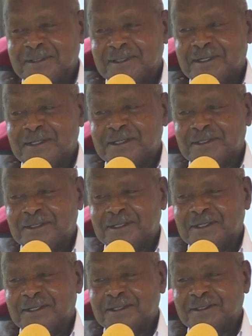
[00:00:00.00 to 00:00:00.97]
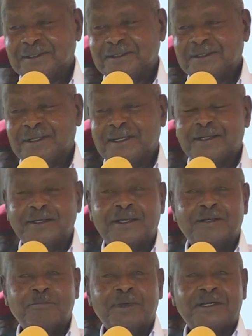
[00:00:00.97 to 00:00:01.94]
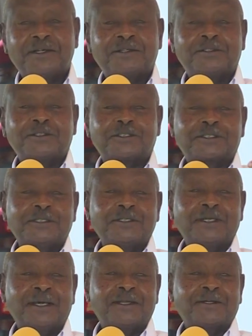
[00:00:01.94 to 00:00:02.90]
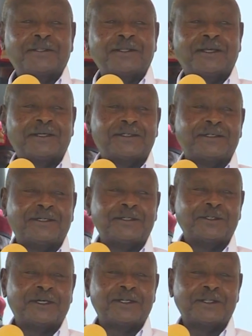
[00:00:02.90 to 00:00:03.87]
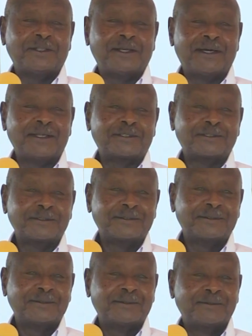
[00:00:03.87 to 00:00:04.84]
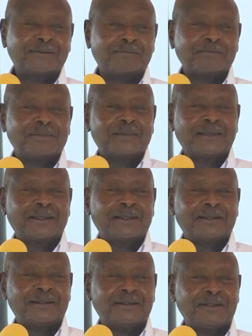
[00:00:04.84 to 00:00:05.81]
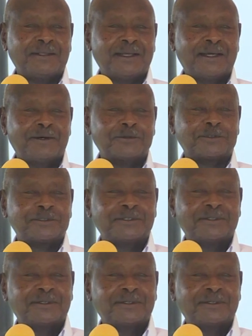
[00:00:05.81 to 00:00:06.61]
and buried the skin under the hut in their house.